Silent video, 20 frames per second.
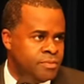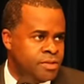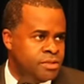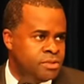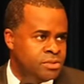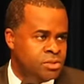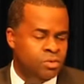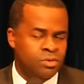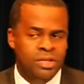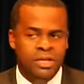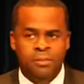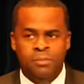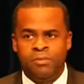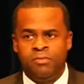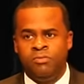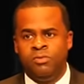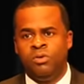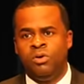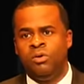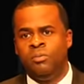So they're
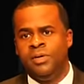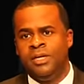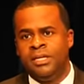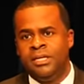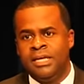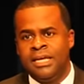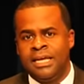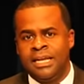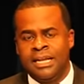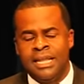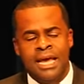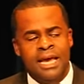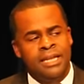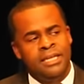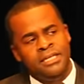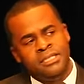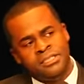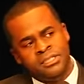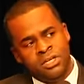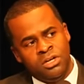performing
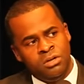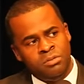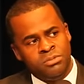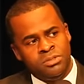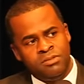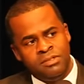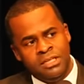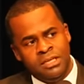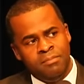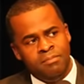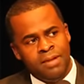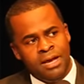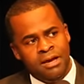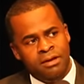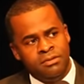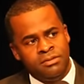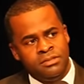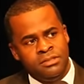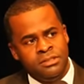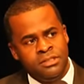Atlanta in terms of the
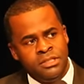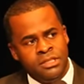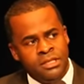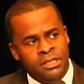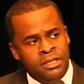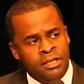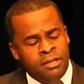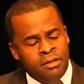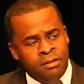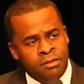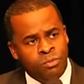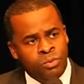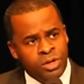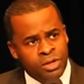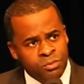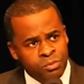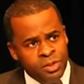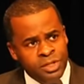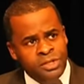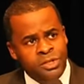amount.
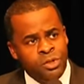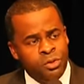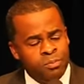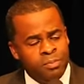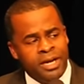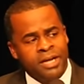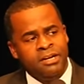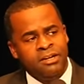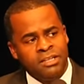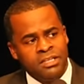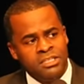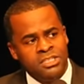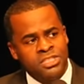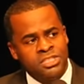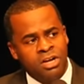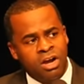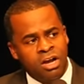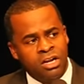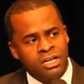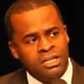We do better than
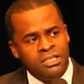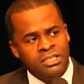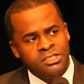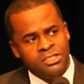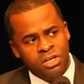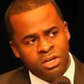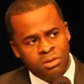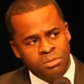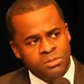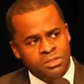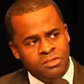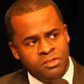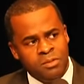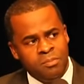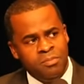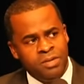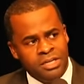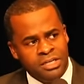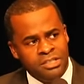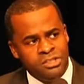Charlotte in terms of the
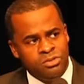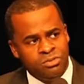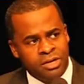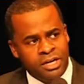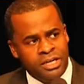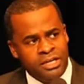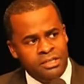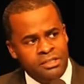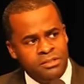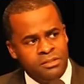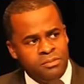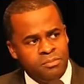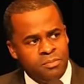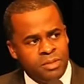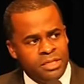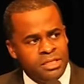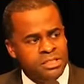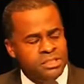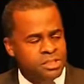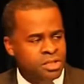millage rate,
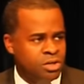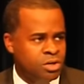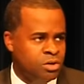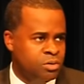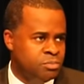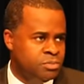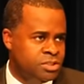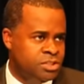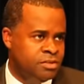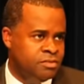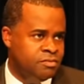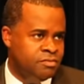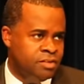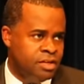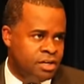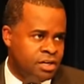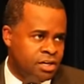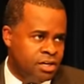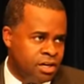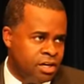but in terms of
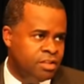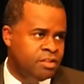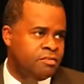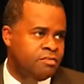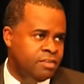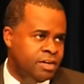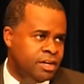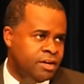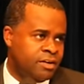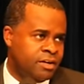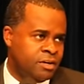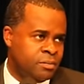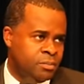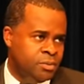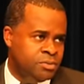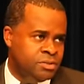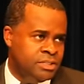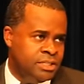other variables,